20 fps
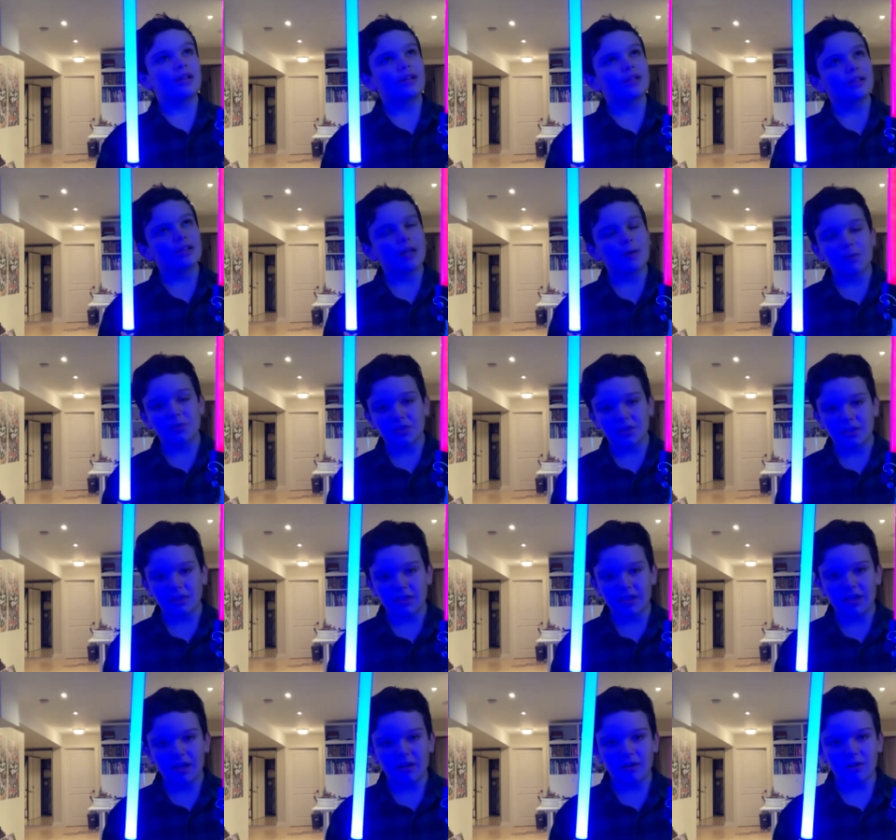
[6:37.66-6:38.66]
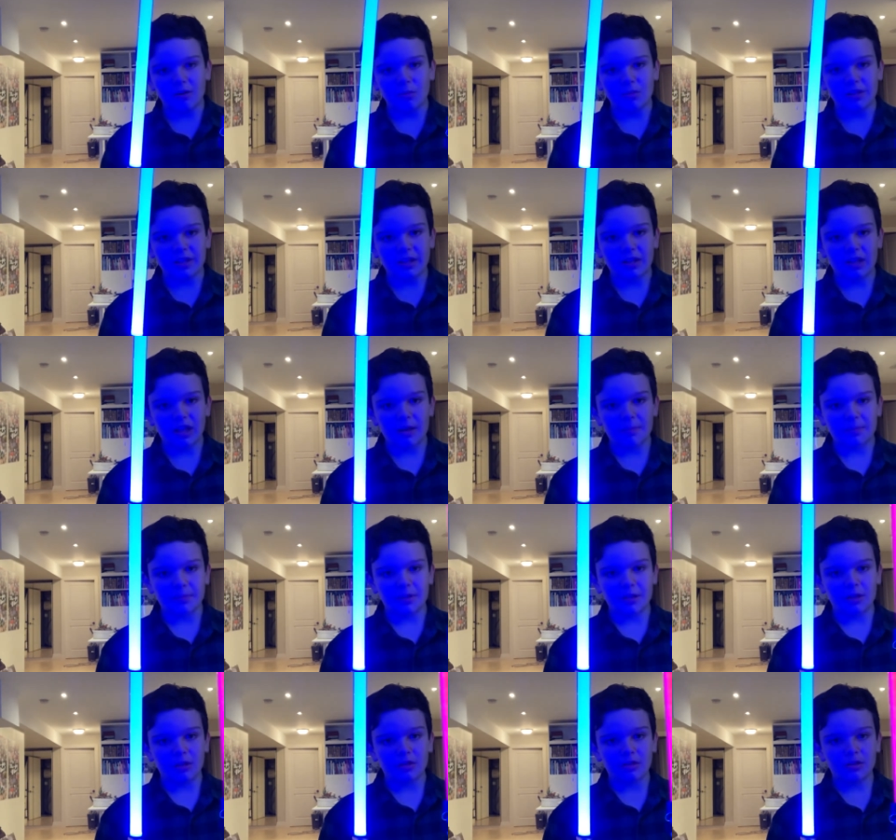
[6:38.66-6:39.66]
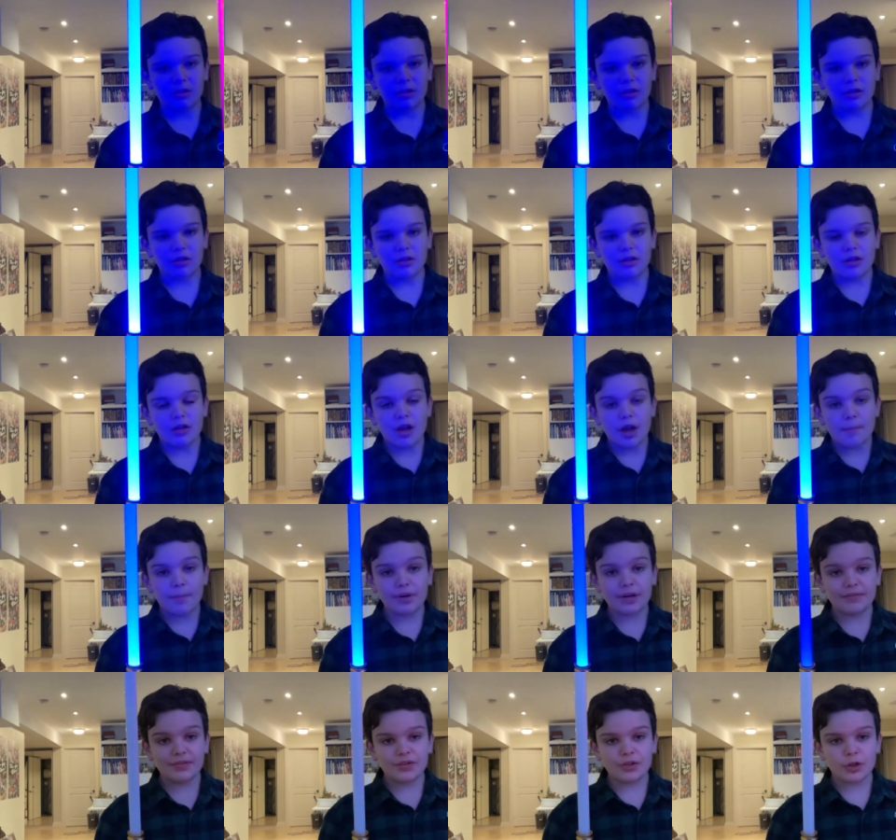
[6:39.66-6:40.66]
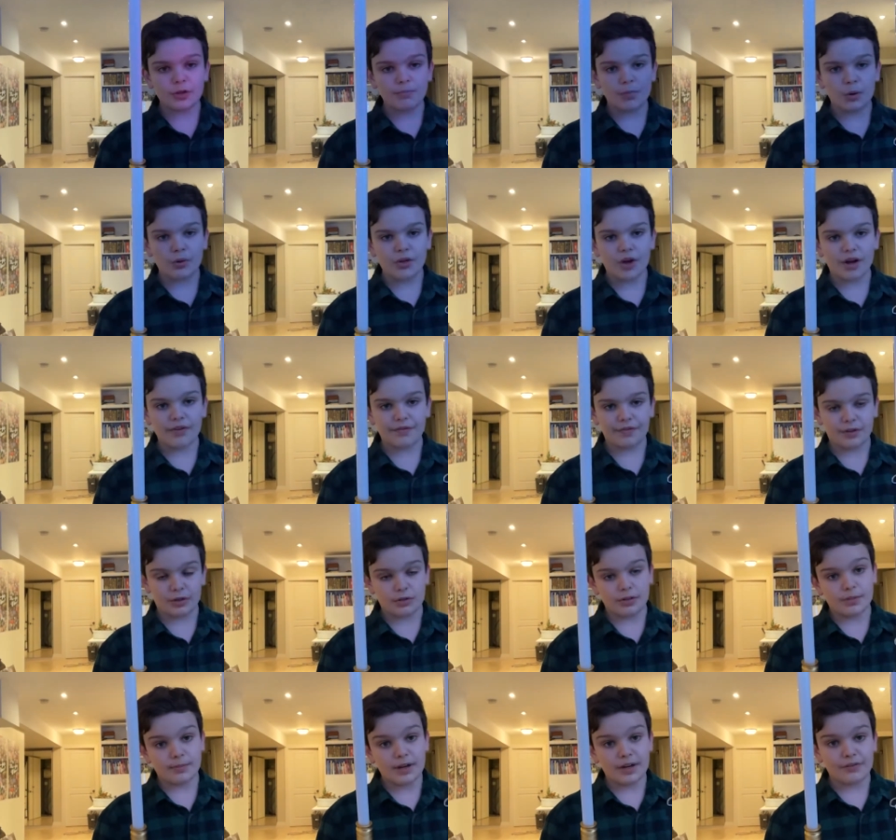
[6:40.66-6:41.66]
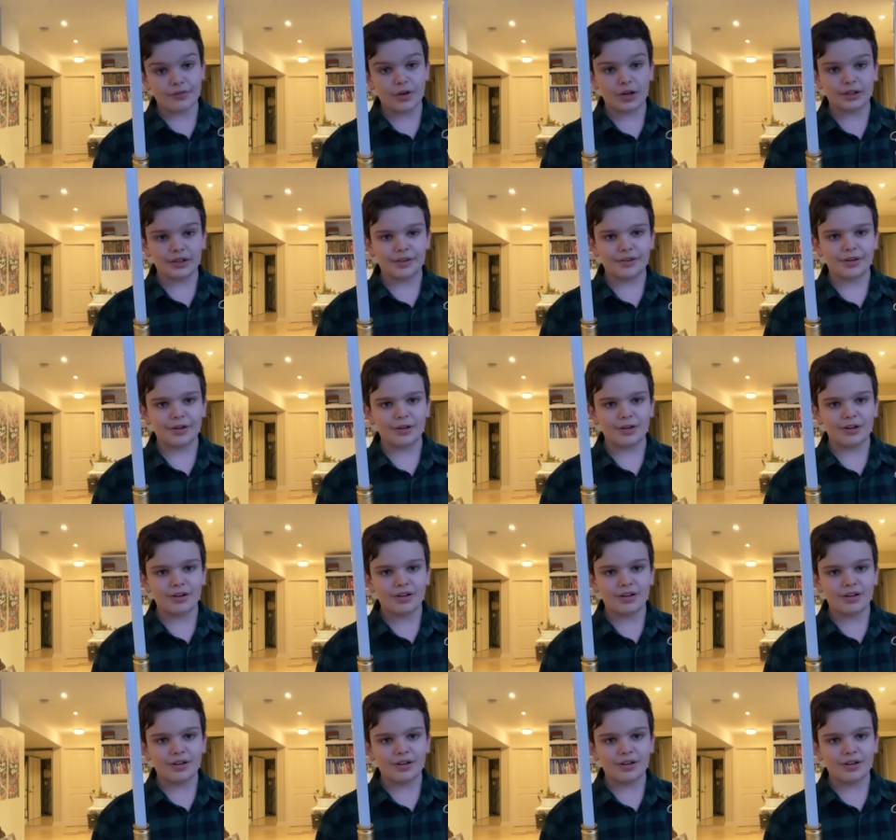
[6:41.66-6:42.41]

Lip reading: That was delayed. I don't know what the hell happened there. But if you turn both off here, you might have caught that there.